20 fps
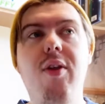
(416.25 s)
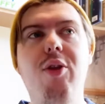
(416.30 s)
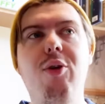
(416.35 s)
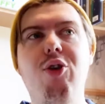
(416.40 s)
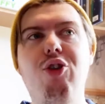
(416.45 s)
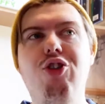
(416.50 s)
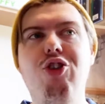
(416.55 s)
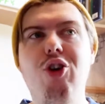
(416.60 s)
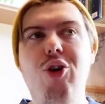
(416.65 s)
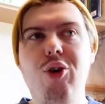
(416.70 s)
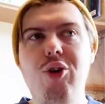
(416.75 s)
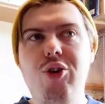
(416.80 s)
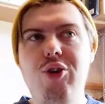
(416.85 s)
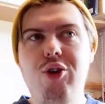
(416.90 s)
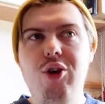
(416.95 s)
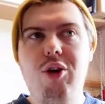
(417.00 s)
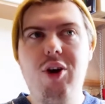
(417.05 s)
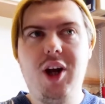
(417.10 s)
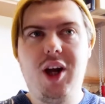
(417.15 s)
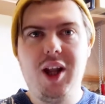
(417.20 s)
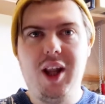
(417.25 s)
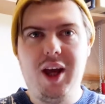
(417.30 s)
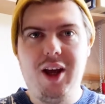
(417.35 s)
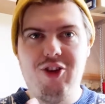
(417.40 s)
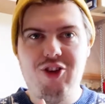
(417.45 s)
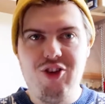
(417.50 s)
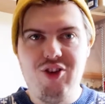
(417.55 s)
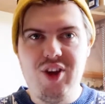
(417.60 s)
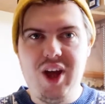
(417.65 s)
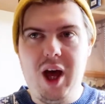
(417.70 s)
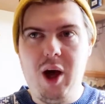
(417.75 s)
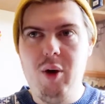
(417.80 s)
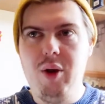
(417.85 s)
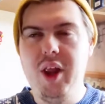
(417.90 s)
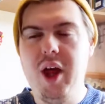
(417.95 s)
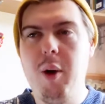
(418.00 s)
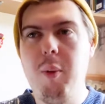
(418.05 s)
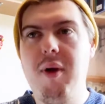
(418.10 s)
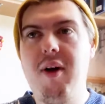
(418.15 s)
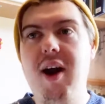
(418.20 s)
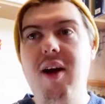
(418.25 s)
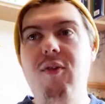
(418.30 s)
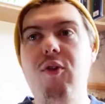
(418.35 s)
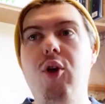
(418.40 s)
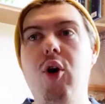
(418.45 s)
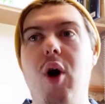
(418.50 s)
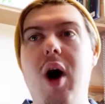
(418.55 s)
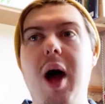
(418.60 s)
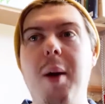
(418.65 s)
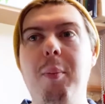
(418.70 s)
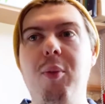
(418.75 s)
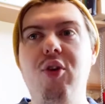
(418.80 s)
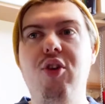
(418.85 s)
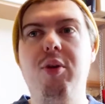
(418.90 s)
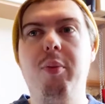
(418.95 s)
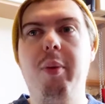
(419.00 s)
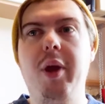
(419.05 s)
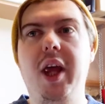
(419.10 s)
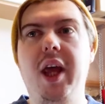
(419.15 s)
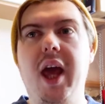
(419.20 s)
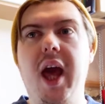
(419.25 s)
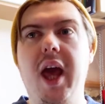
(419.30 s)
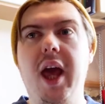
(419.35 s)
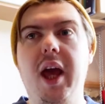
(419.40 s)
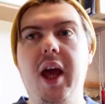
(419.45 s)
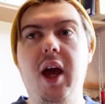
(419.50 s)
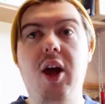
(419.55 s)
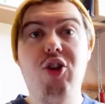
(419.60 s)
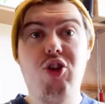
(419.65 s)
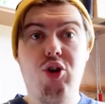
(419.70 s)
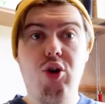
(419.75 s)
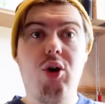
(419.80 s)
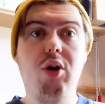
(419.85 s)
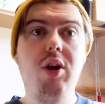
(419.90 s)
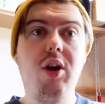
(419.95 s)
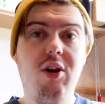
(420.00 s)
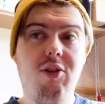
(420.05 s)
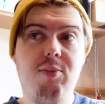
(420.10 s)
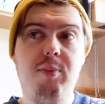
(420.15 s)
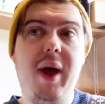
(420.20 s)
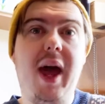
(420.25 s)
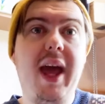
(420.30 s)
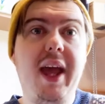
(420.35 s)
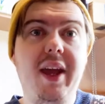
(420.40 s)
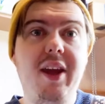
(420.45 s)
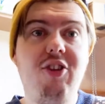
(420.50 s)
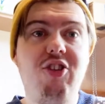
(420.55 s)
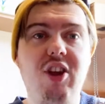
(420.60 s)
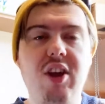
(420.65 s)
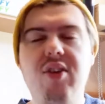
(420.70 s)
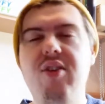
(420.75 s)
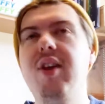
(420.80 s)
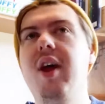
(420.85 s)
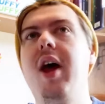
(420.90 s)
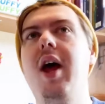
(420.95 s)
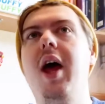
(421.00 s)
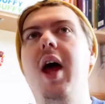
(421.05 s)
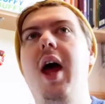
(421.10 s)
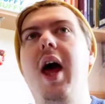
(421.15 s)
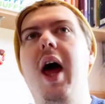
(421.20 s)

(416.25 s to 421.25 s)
There are short story collections out there where I thought I must be getting a ton of pages